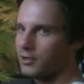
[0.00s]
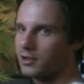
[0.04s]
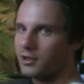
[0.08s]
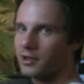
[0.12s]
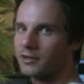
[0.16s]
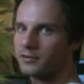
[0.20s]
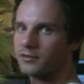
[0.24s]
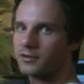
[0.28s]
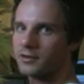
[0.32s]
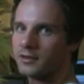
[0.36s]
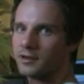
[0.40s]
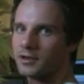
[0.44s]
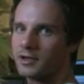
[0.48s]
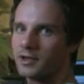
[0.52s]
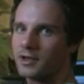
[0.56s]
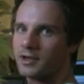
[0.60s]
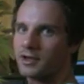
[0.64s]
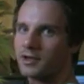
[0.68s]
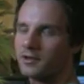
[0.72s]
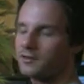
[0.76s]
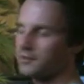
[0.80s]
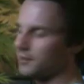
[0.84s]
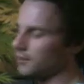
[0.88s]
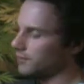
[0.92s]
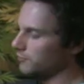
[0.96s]
We looked at
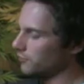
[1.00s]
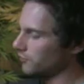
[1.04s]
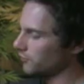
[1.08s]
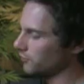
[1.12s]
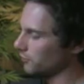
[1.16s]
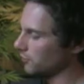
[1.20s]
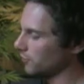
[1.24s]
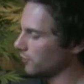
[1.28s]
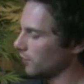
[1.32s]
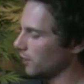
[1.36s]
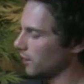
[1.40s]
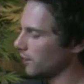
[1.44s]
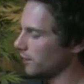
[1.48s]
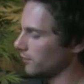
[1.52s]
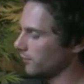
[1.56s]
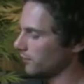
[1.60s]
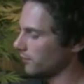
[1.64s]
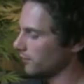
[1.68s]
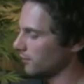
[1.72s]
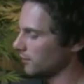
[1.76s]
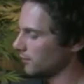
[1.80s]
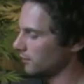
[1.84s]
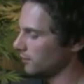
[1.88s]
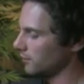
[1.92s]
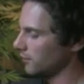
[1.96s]
the individual
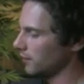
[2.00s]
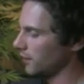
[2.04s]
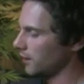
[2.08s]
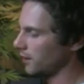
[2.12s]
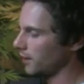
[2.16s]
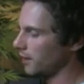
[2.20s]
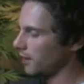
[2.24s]
lights and